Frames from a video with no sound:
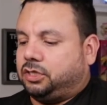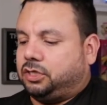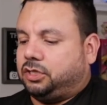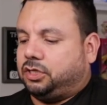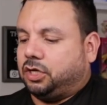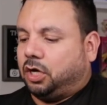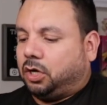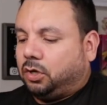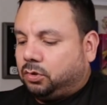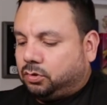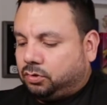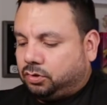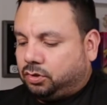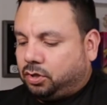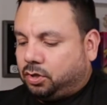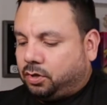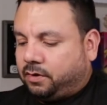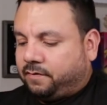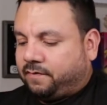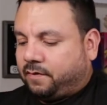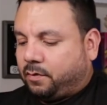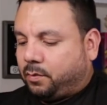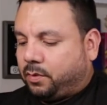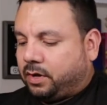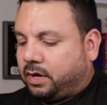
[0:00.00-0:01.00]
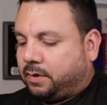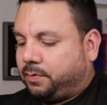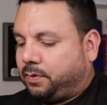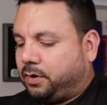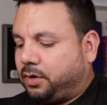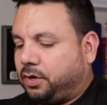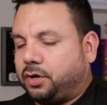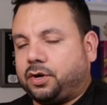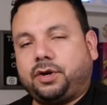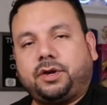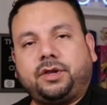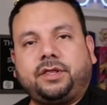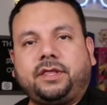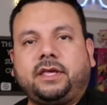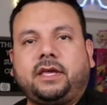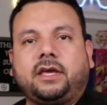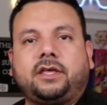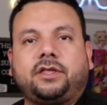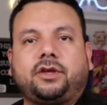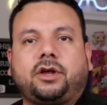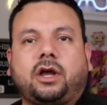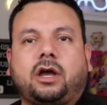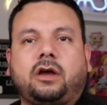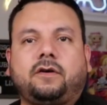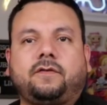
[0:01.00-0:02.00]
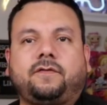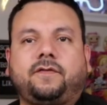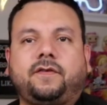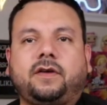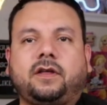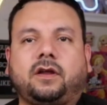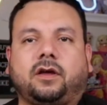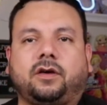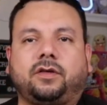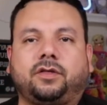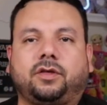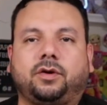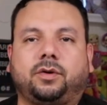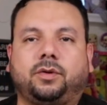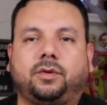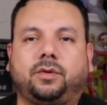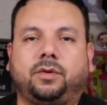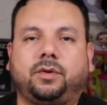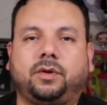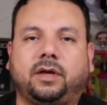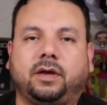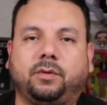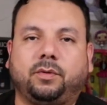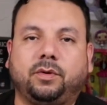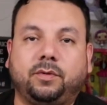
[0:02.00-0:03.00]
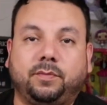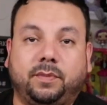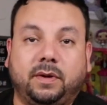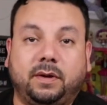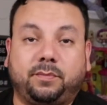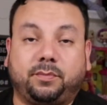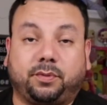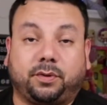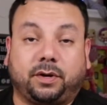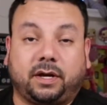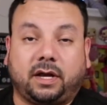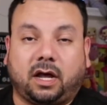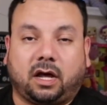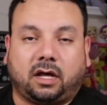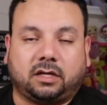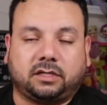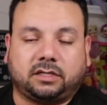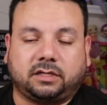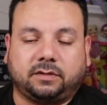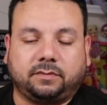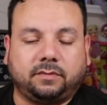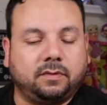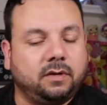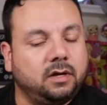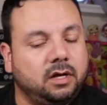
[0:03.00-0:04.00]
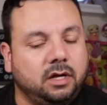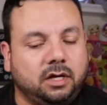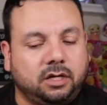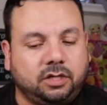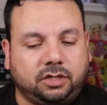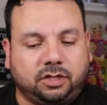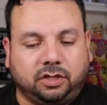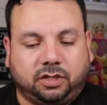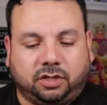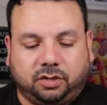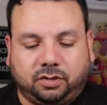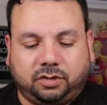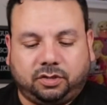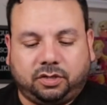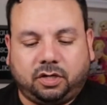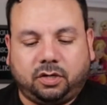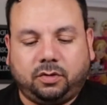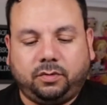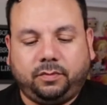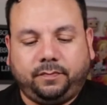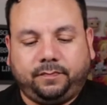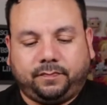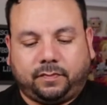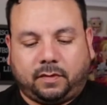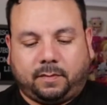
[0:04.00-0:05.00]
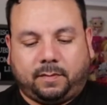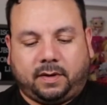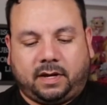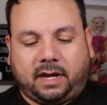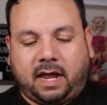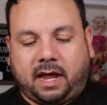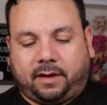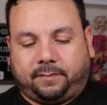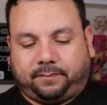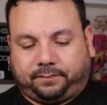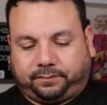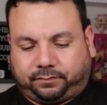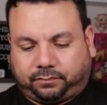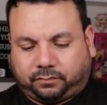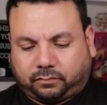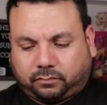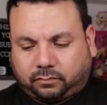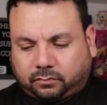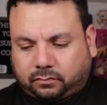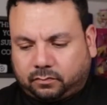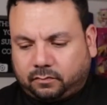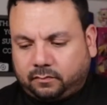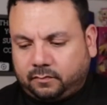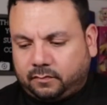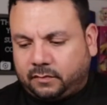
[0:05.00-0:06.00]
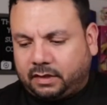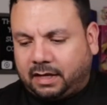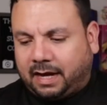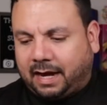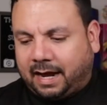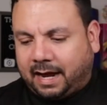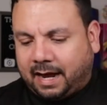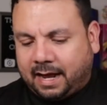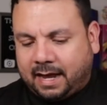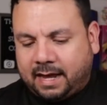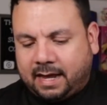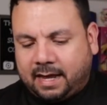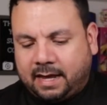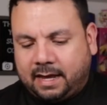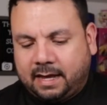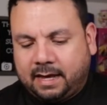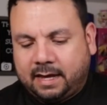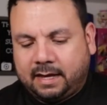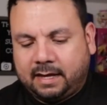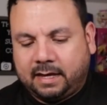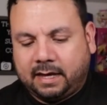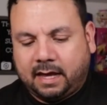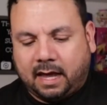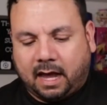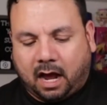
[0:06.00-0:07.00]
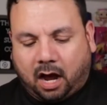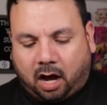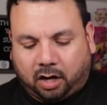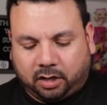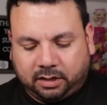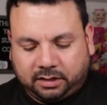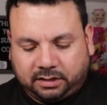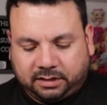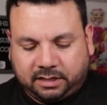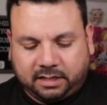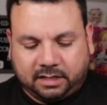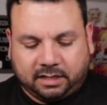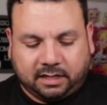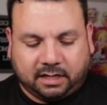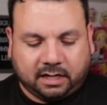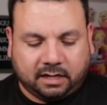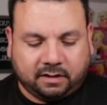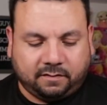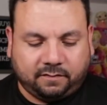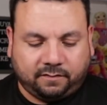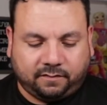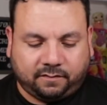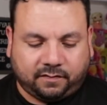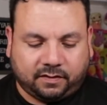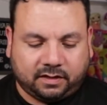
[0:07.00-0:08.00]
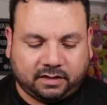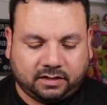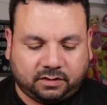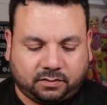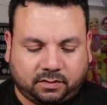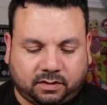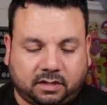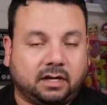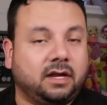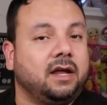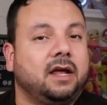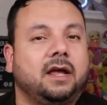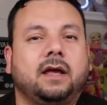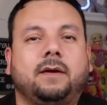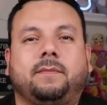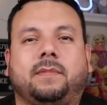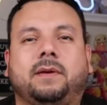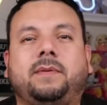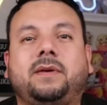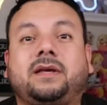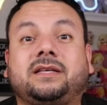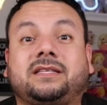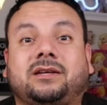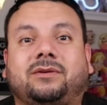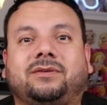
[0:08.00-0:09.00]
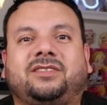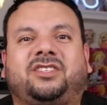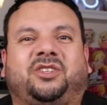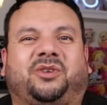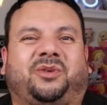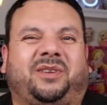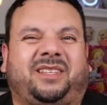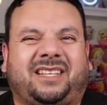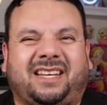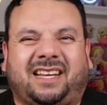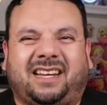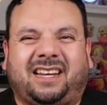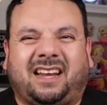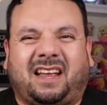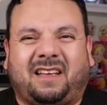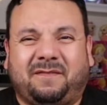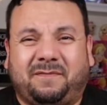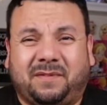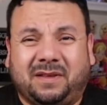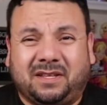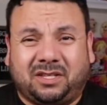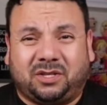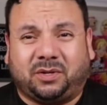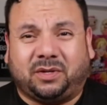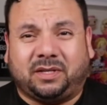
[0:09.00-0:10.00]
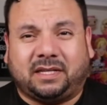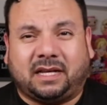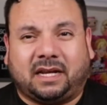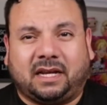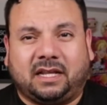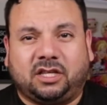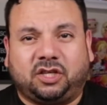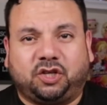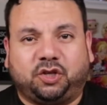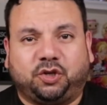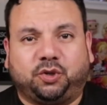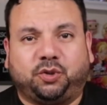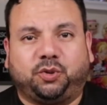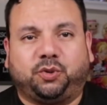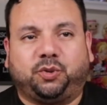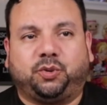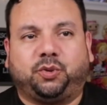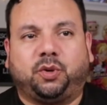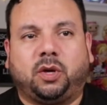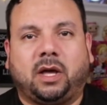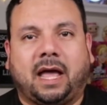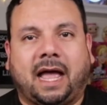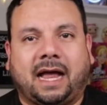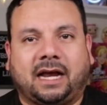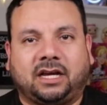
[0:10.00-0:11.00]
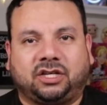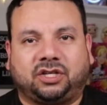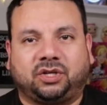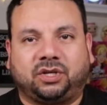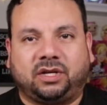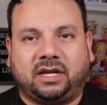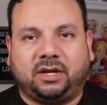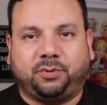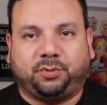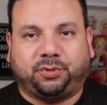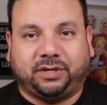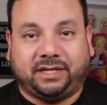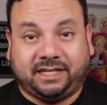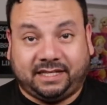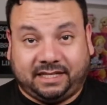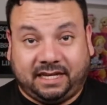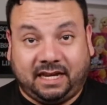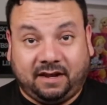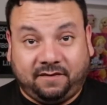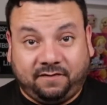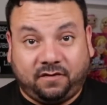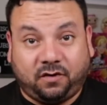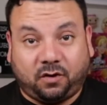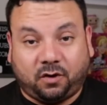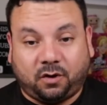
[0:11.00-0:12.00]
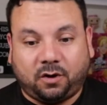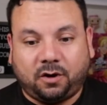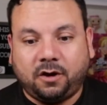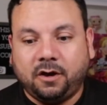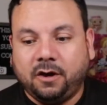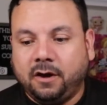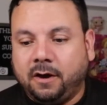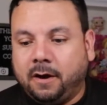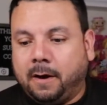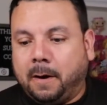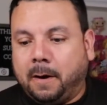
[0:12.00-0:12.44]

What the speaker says: don't know if I want to put her in the other outfit, although it would be pretty awesome to do so. But yeah, I honestly give this one, maybe because I was so excited. I've been so excited to actually receive her